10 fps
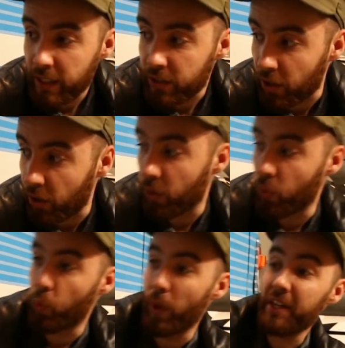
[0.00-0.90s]
So
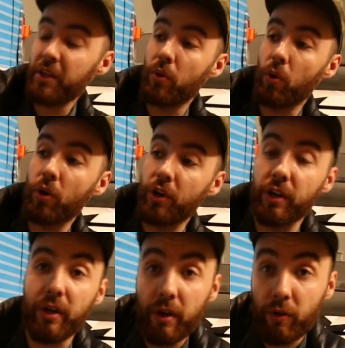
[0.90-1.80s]
when you
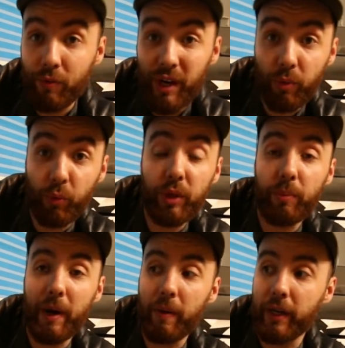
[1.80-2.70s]
order rear wheel
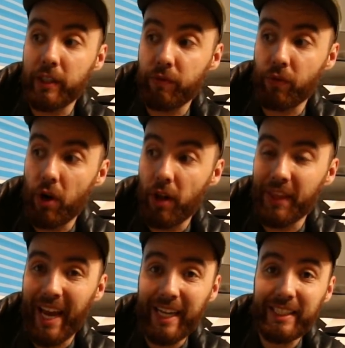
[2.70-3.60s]
bearings for a
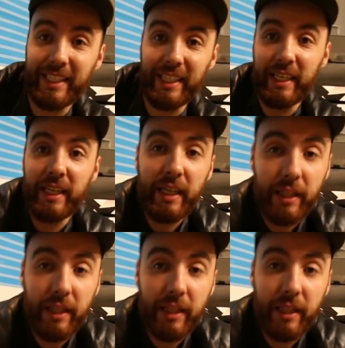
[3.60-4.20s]
Honda Acty,